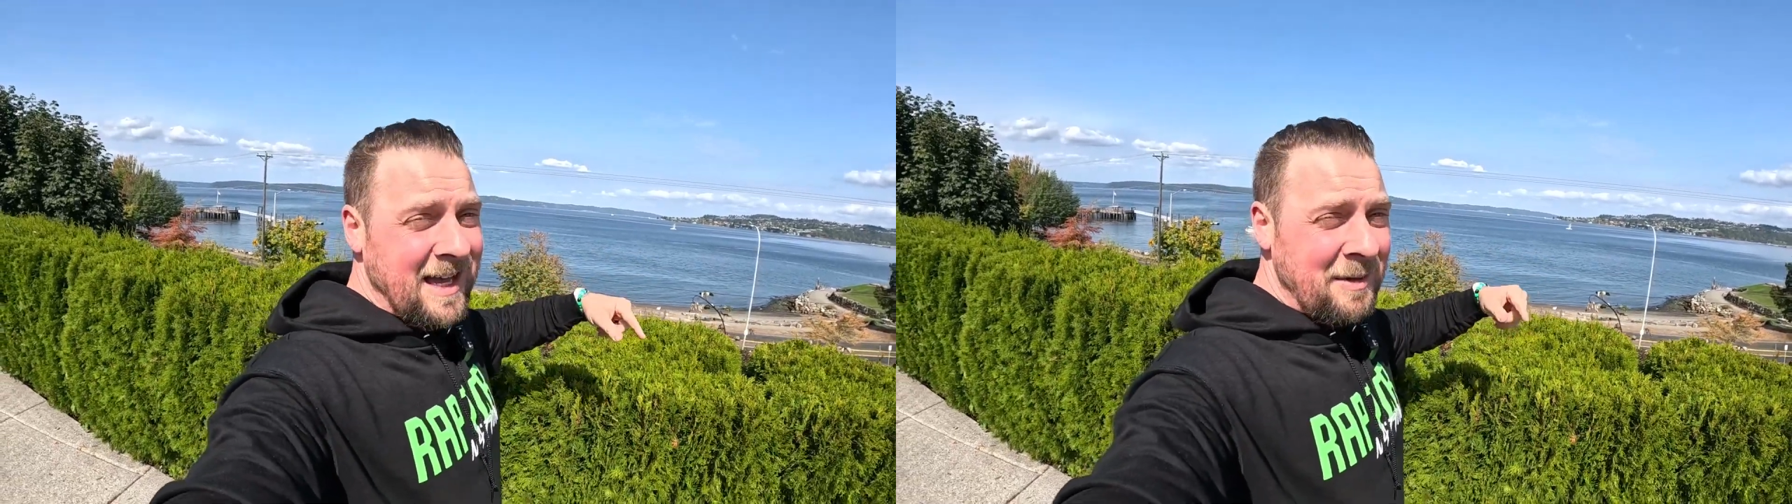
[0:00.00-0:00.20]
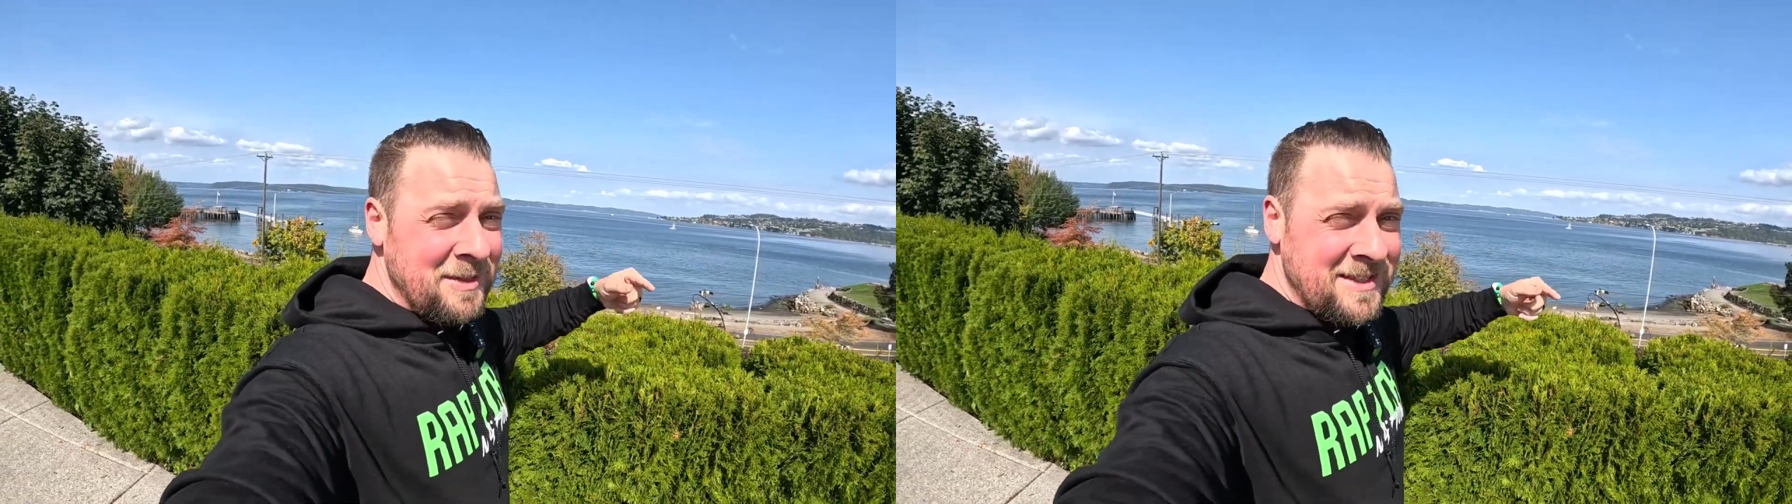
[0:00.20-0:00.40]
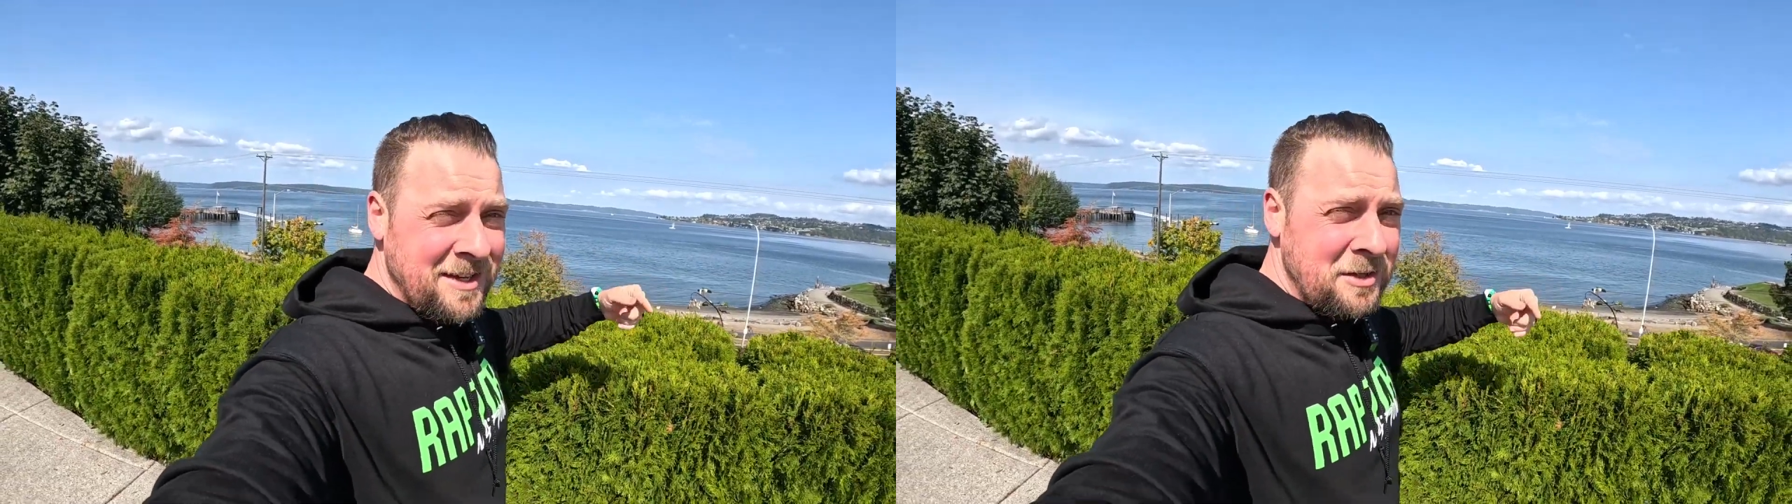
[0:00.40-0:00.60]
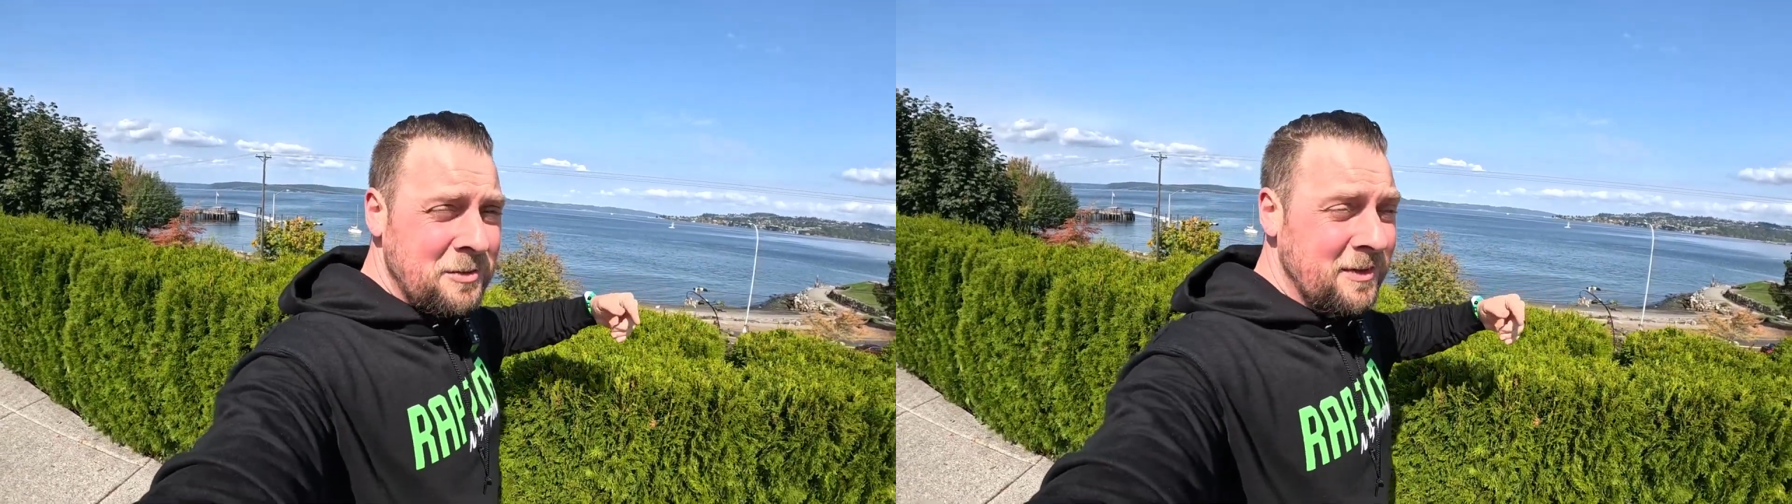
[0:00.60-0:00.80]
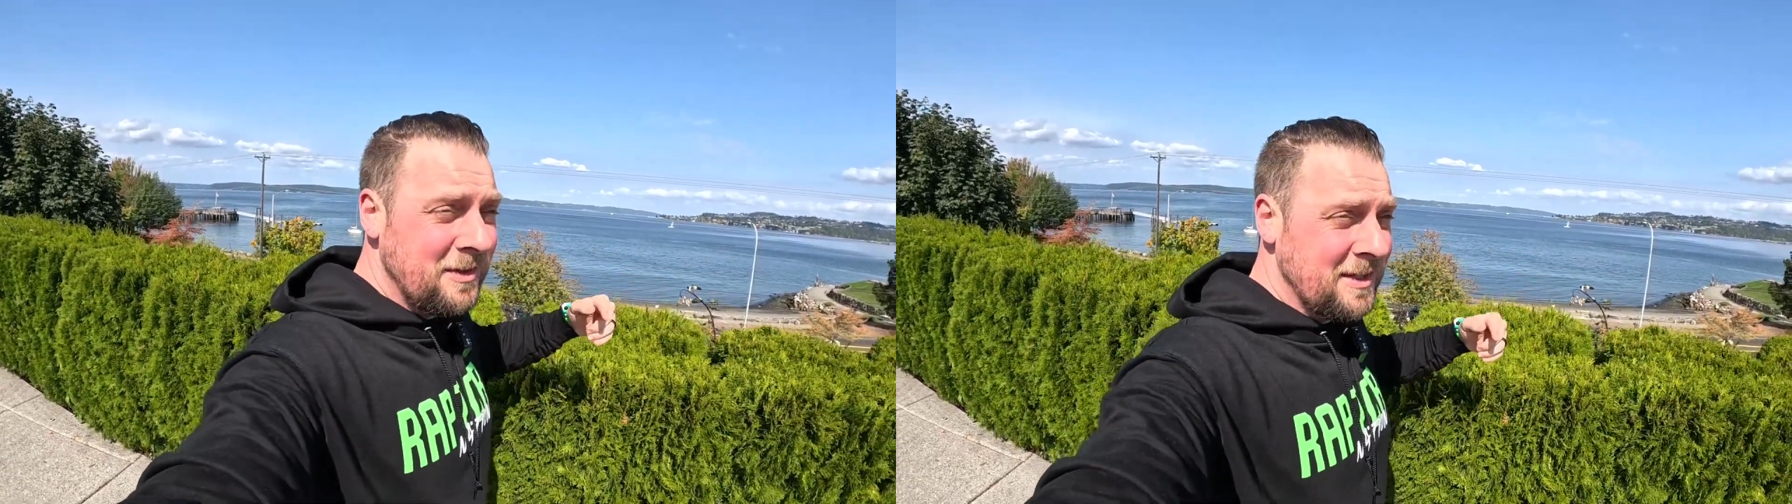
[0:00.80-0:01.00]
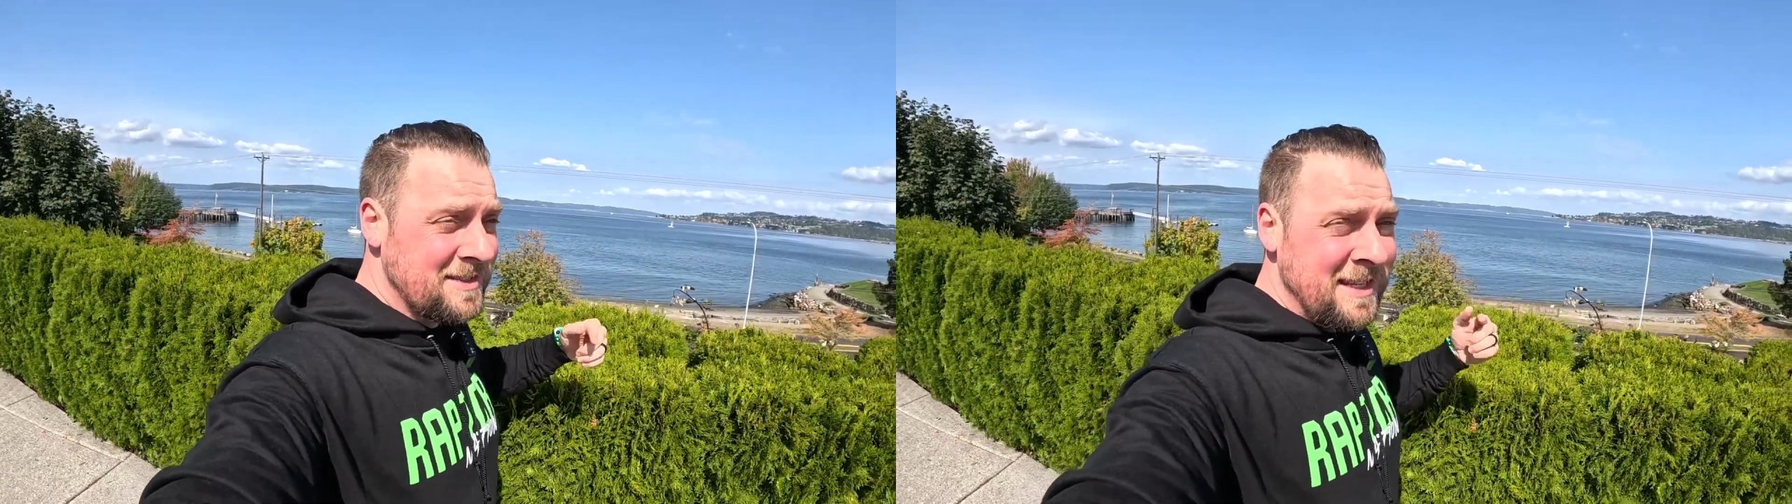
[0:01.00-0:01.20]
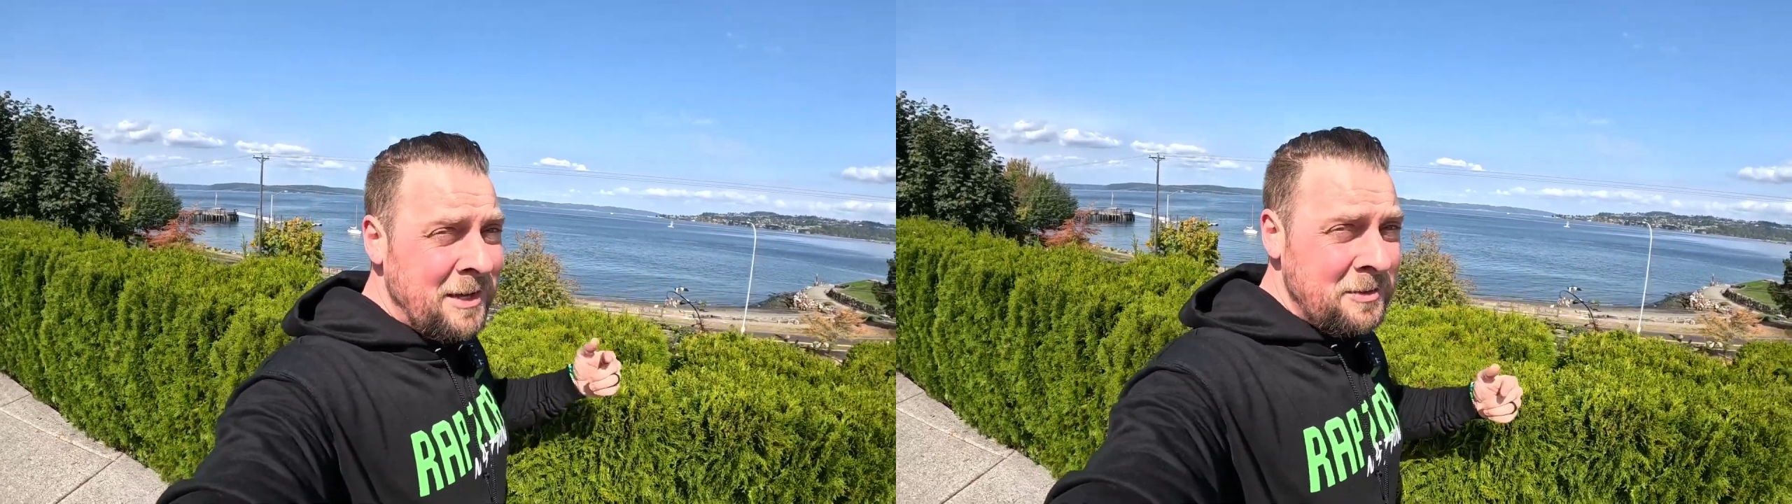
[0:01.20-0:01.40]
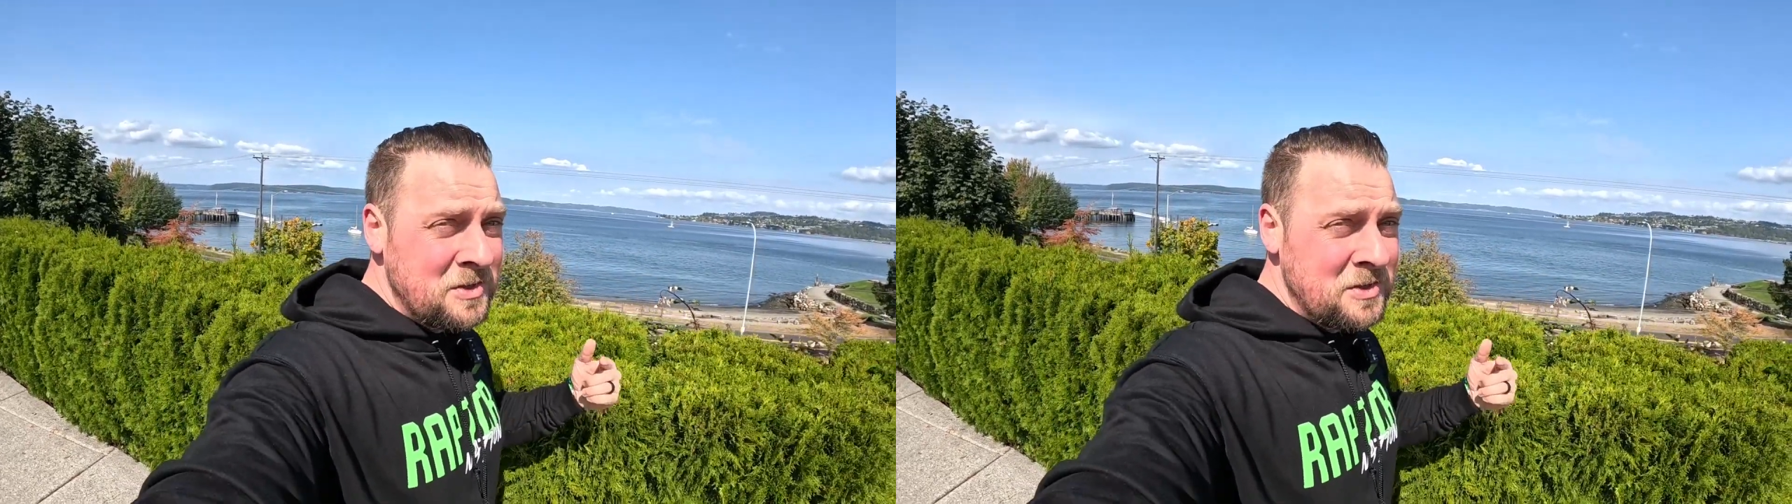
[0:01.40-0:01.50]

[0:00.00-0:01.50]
I'm gonna tell you, the sound